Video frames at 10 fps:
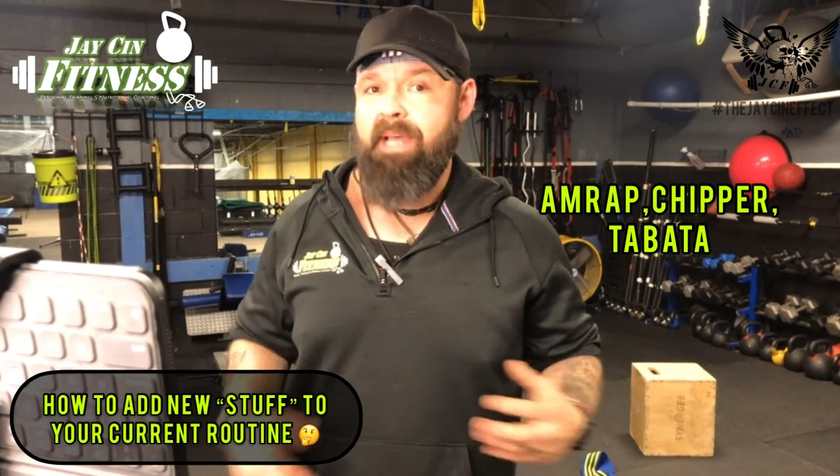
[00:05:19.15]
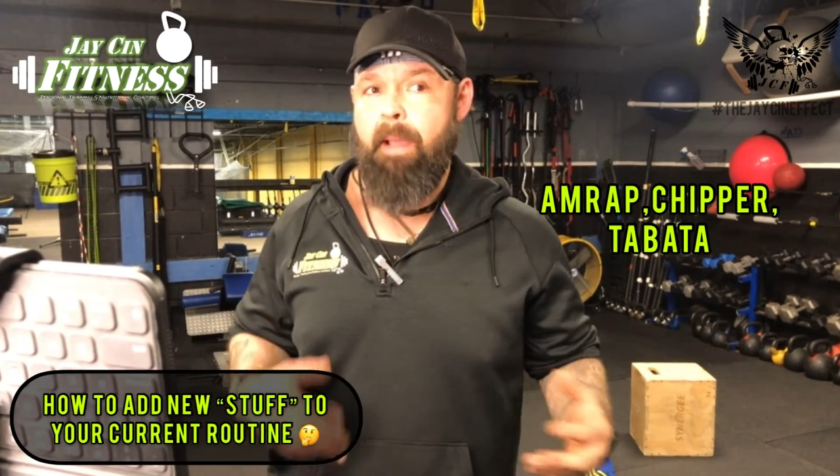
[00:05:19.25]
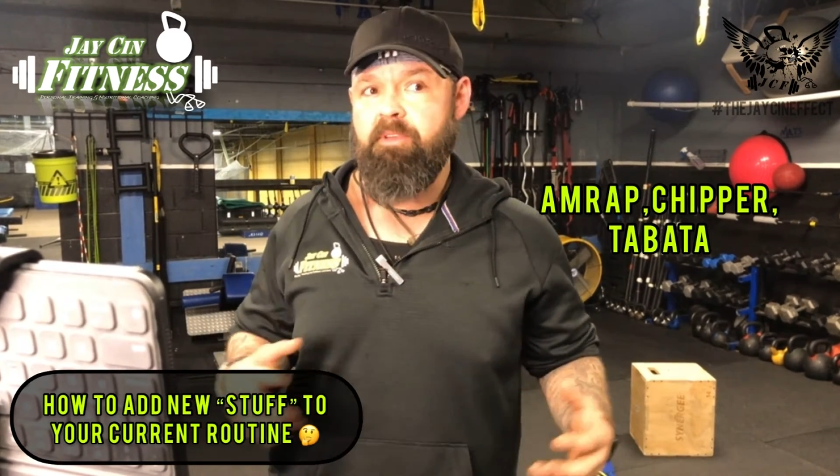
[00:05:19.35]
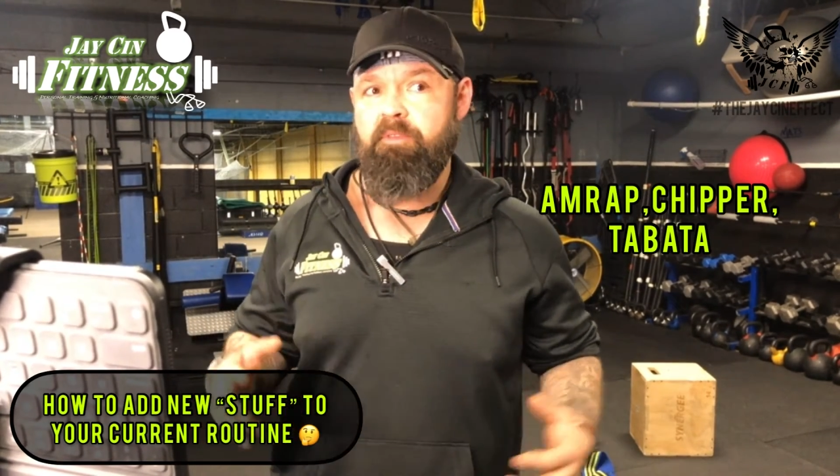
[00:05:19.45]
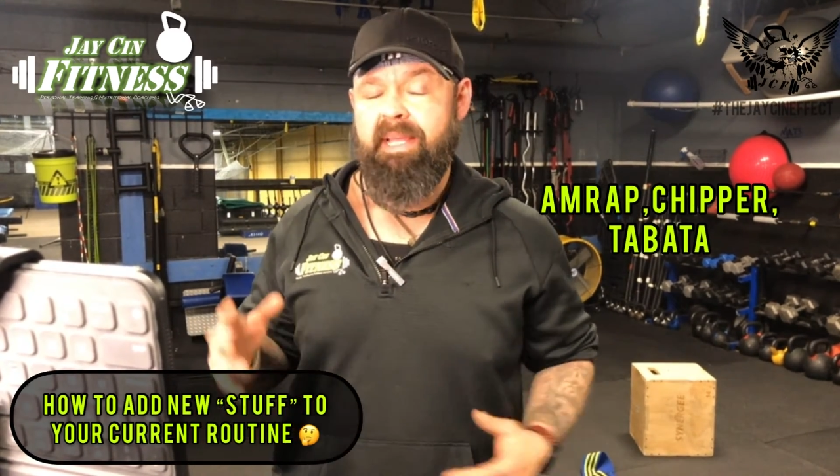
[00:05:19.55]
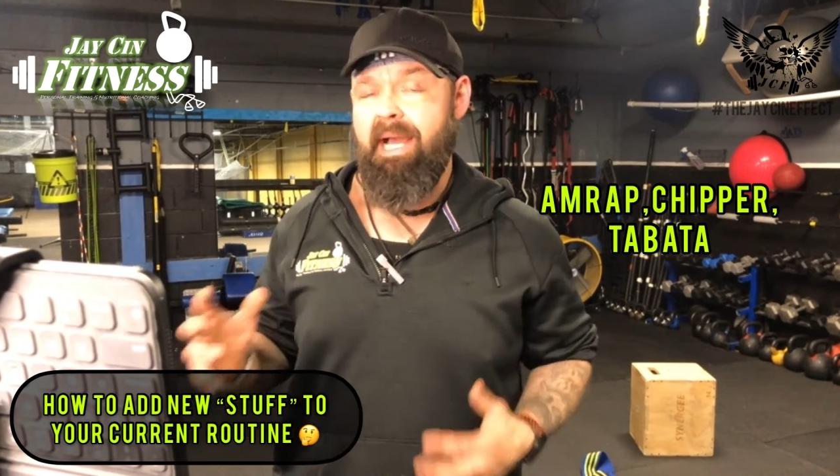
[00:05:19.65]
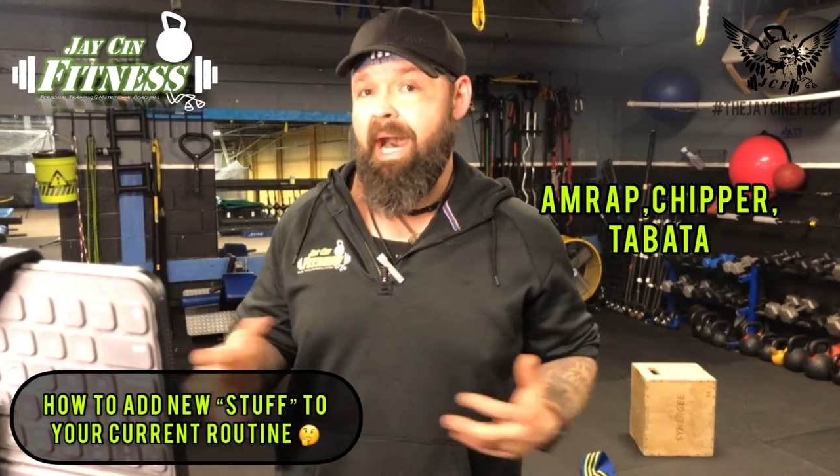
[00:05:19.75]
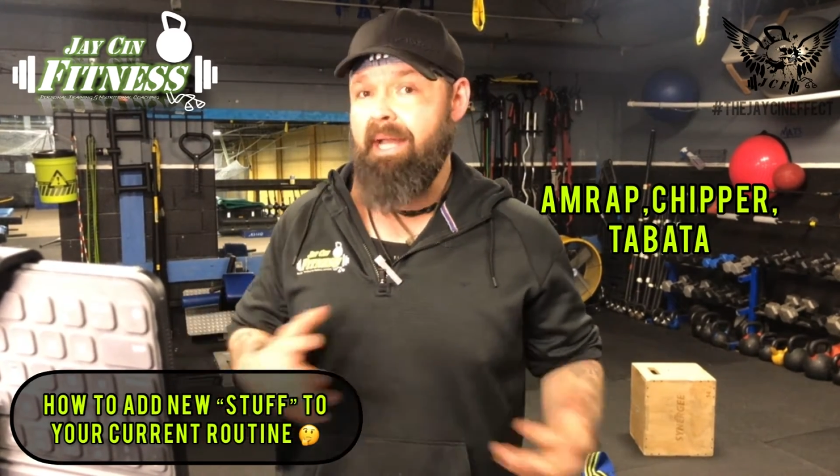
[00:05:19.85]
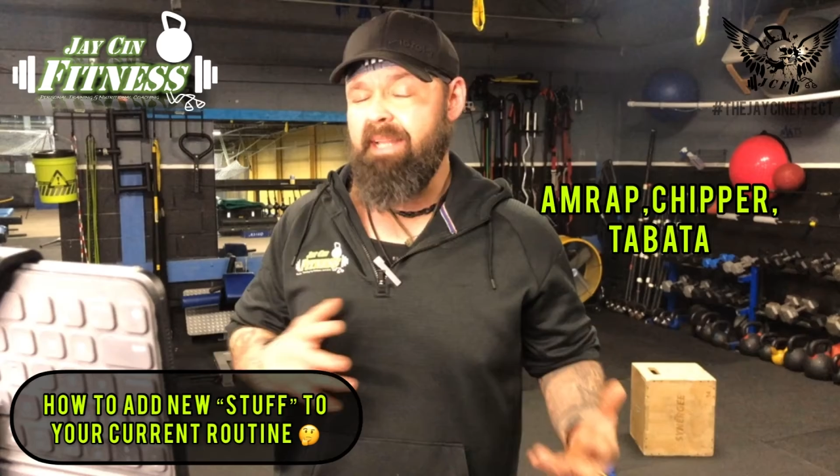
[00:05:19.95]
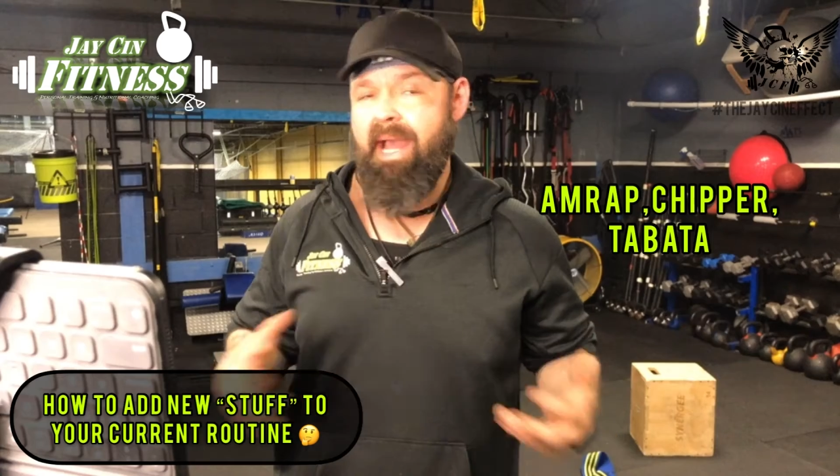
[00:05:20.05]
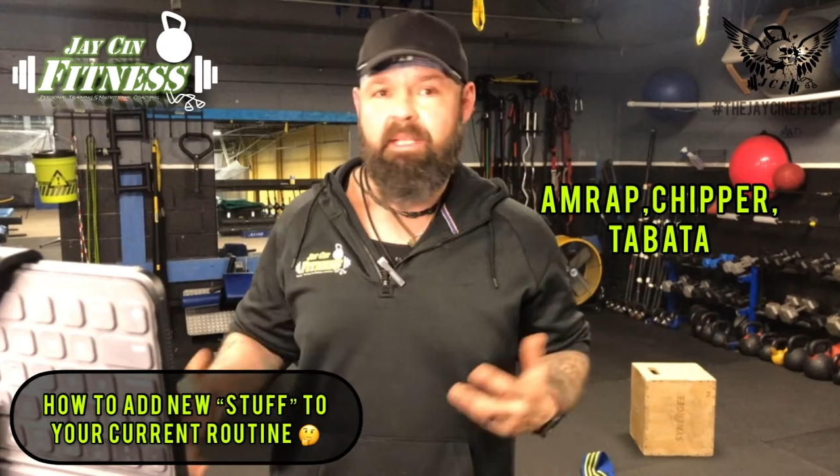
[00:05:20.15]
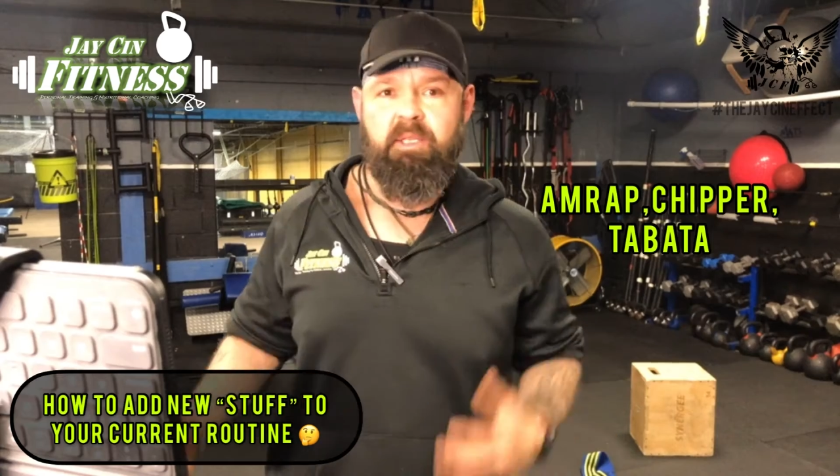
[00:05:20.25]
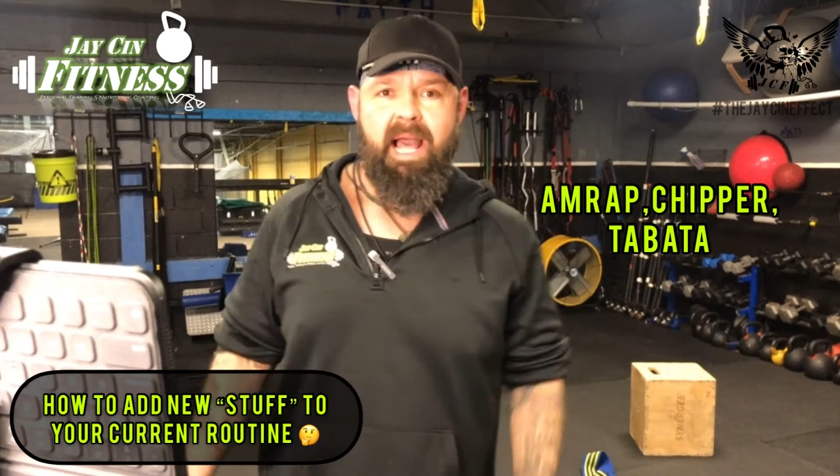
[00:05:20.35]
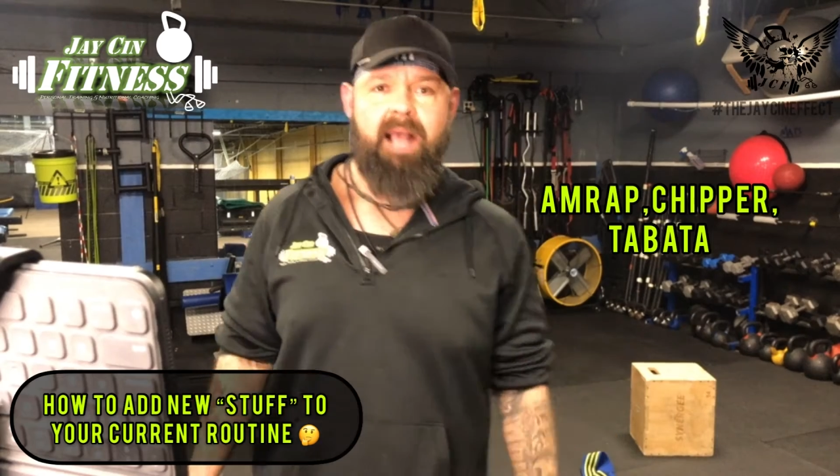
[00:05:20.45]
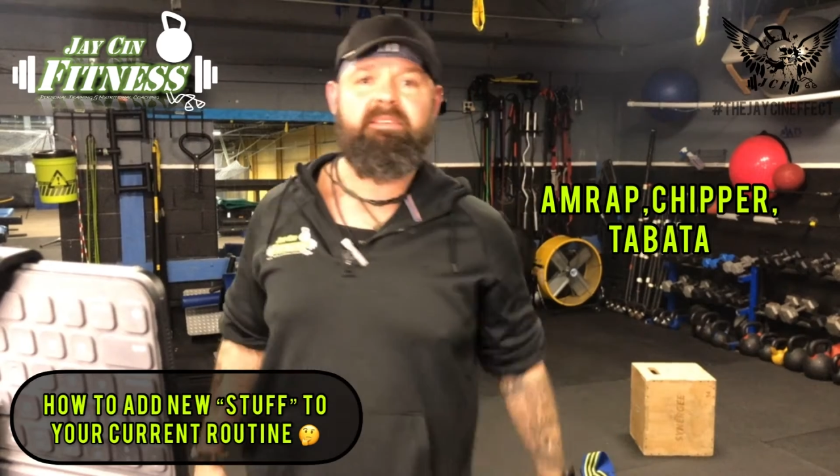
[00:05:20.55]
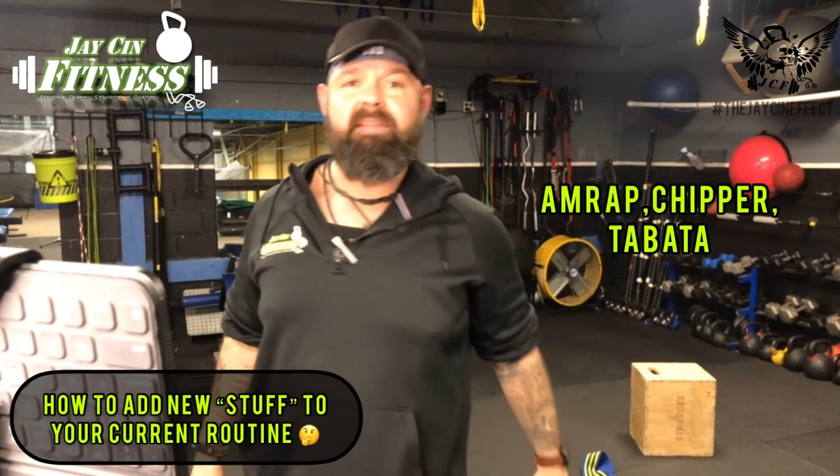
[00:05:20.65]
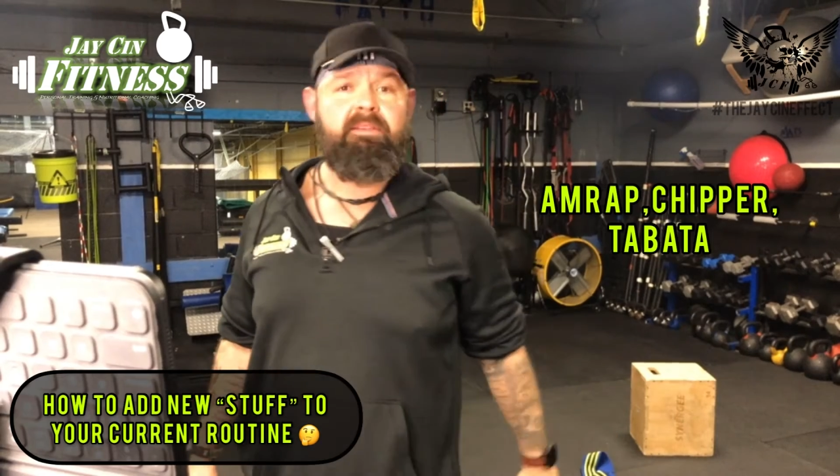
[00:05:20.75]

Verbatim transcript: types of like online classes,